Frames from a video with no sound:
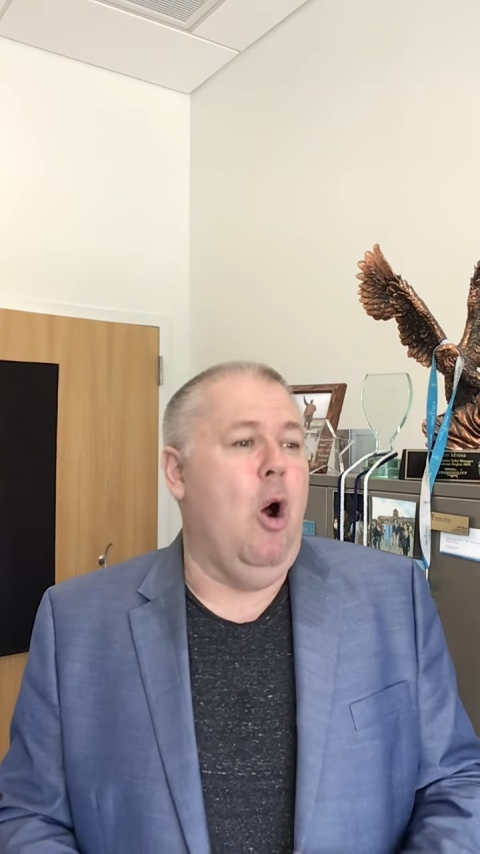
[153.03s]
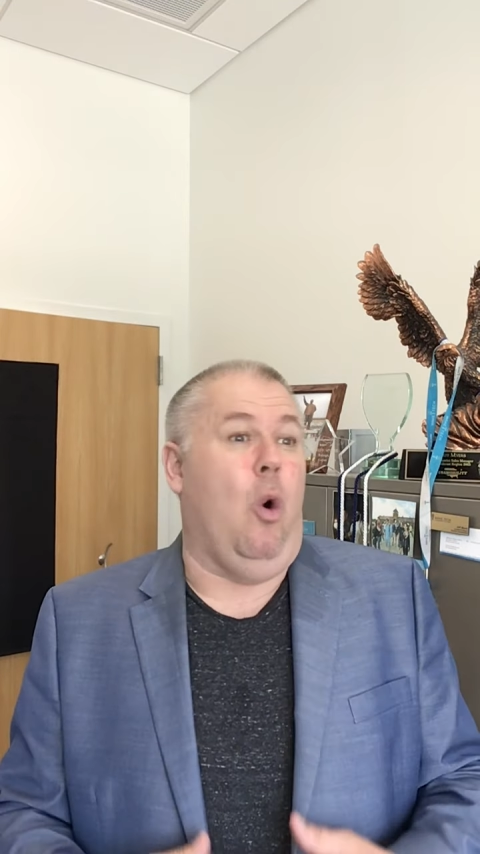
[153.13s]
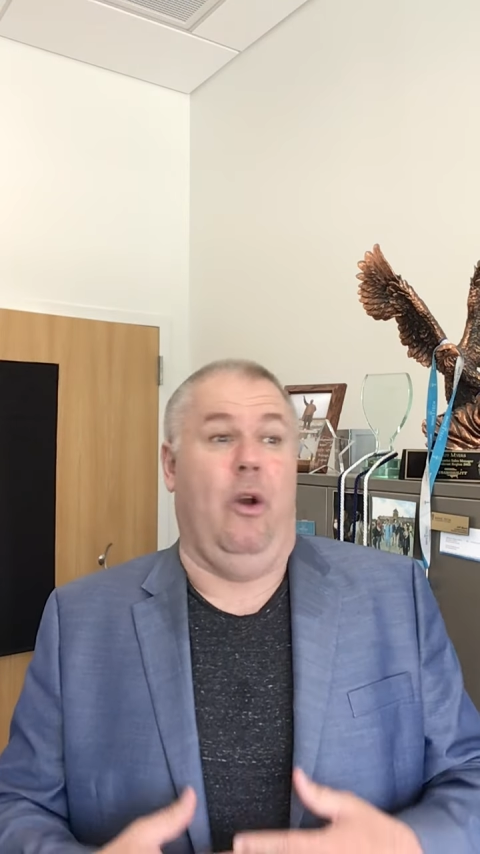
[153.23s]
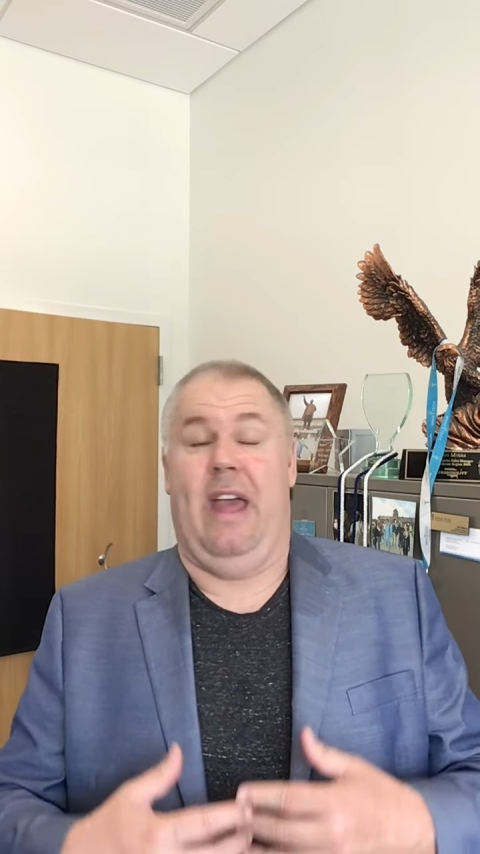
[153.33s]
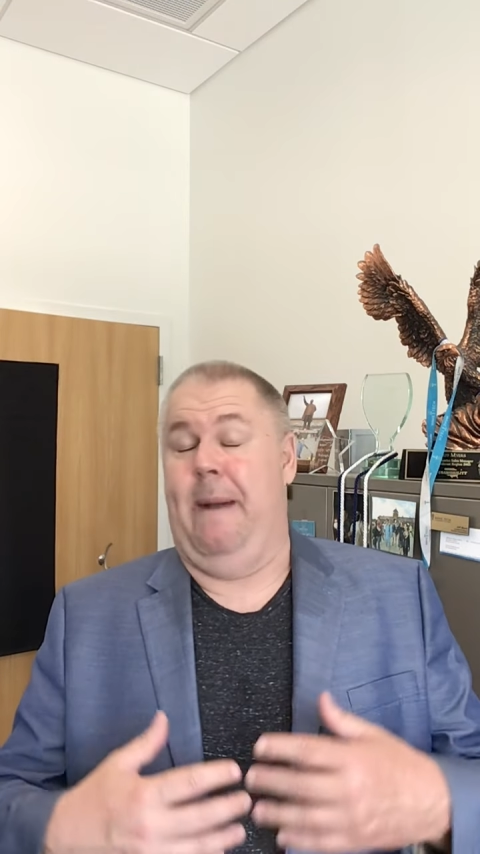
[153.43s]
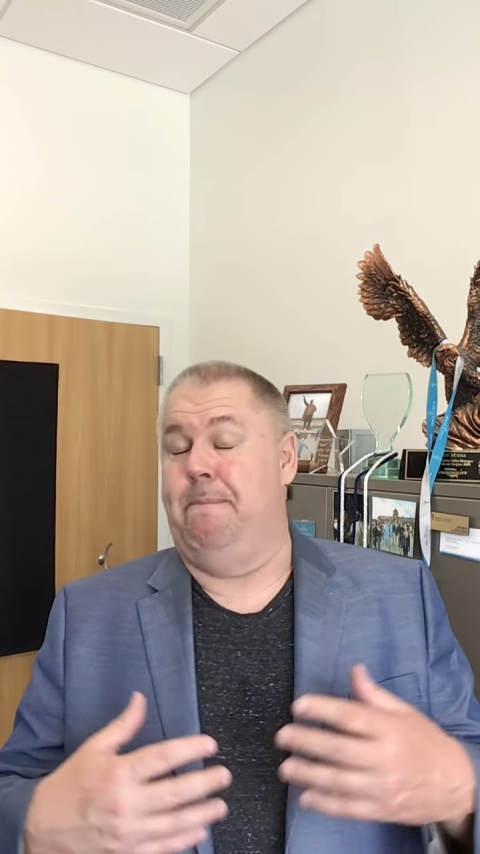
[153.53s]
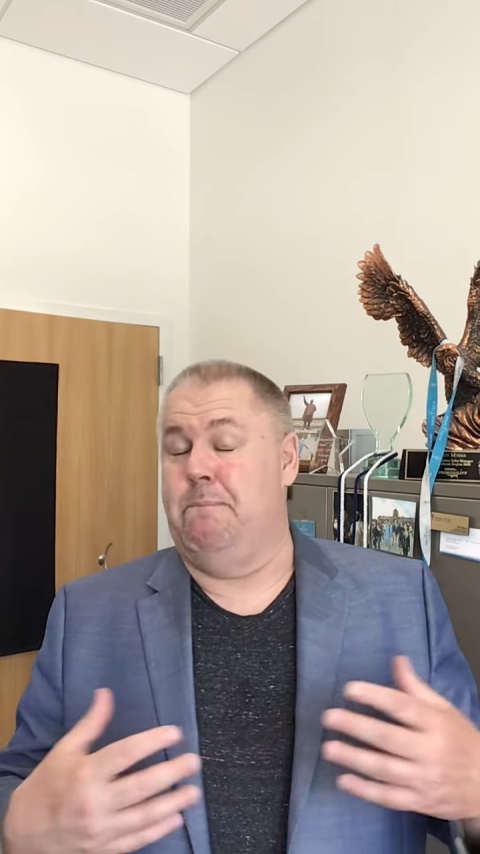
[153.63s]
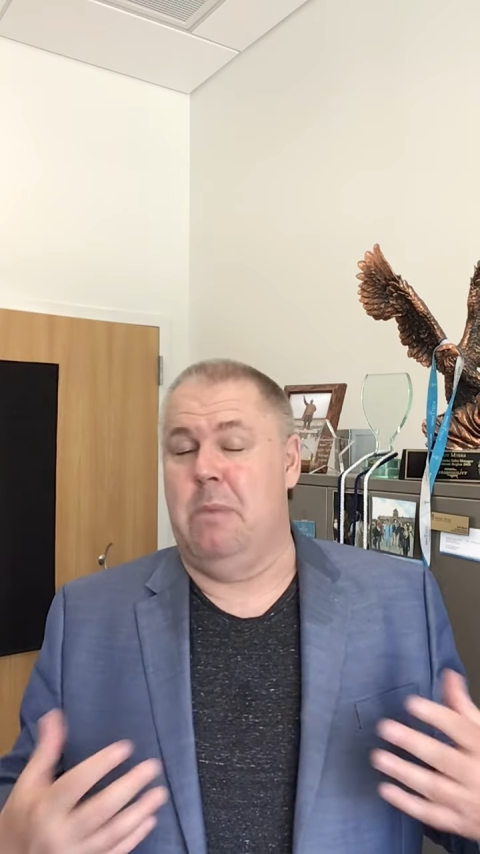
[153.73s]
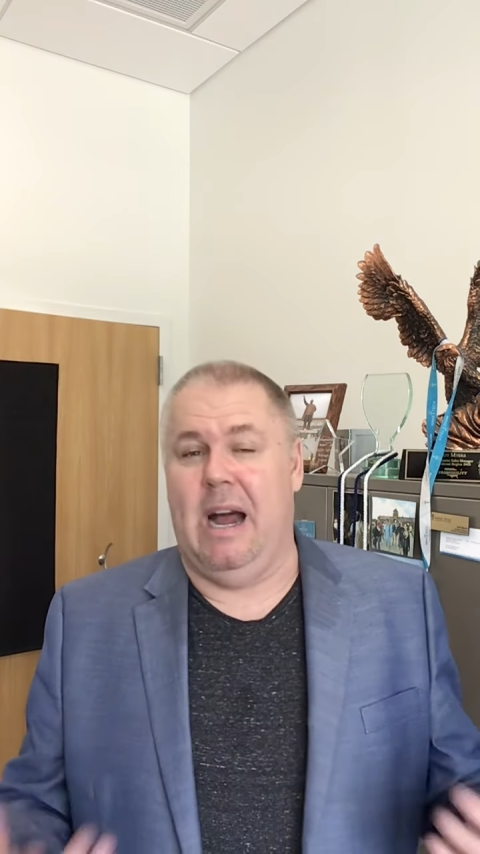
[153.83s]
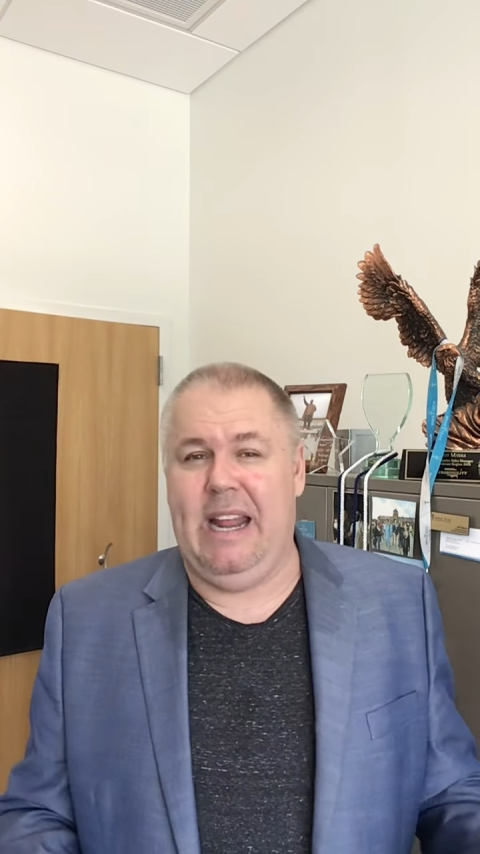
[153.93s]
or that
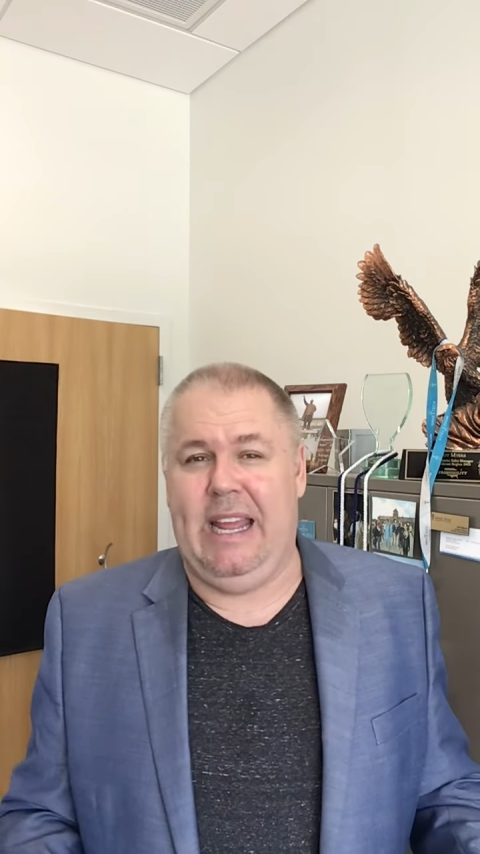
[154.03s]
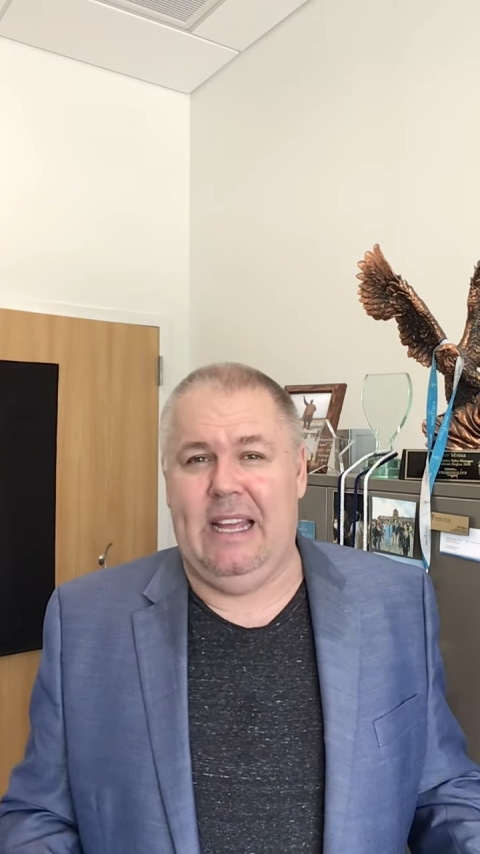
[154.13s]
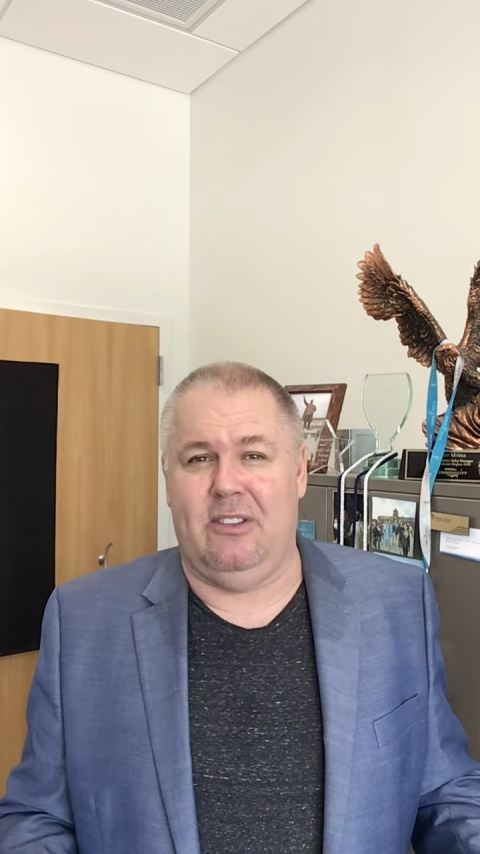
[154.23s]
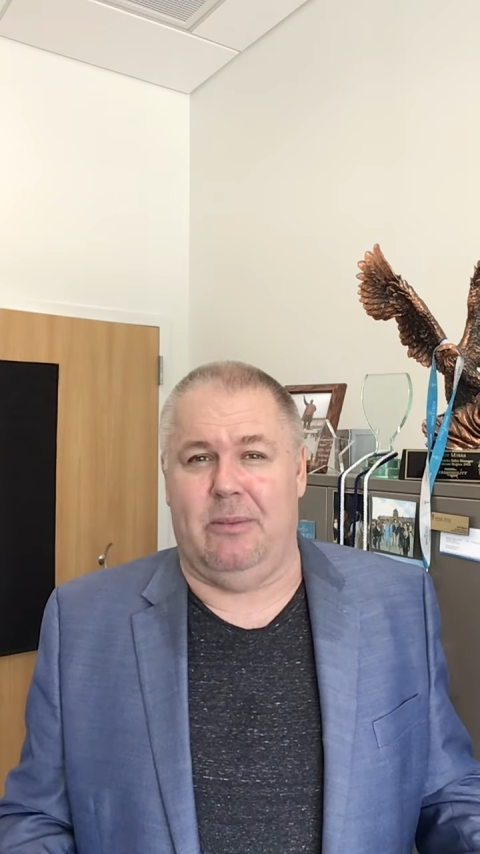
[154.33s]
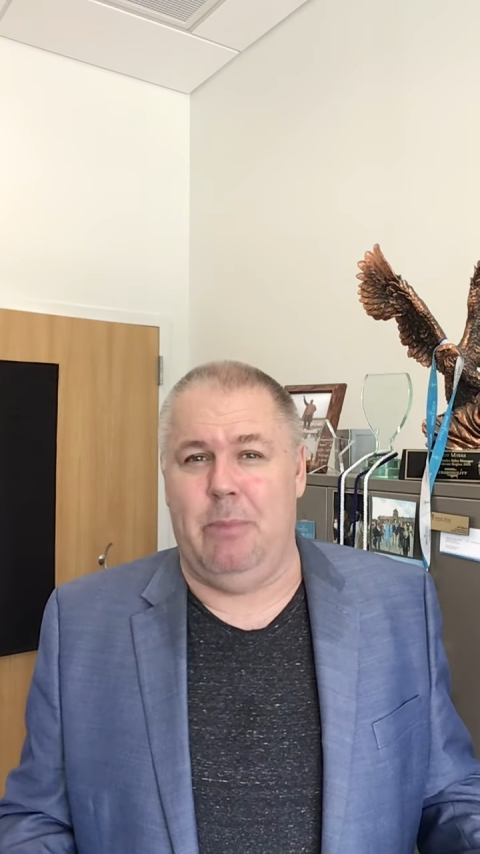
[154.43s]
money is a